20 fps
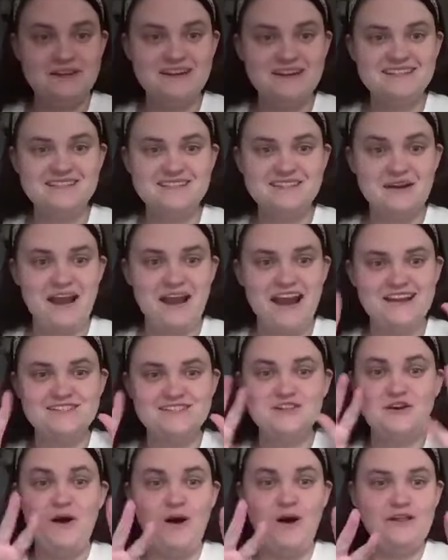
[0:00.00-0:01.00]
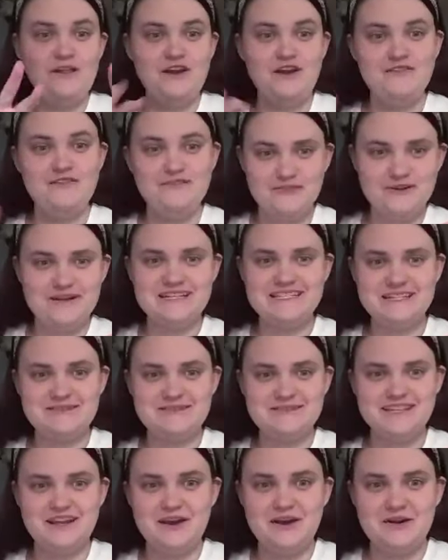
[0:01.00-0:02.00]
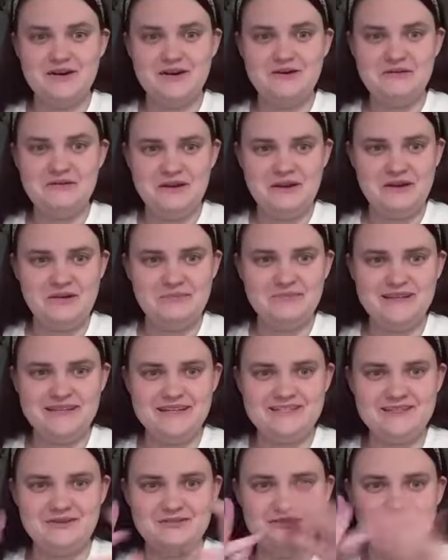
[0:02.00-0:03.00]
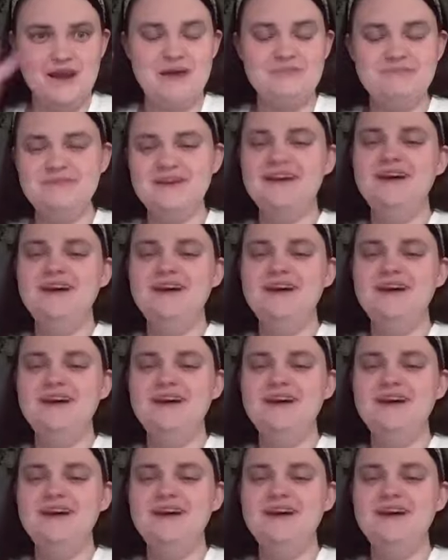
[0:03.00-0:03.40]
good? Sorry, I saw all of y'all freeze and I was like, oh no, please don't drop.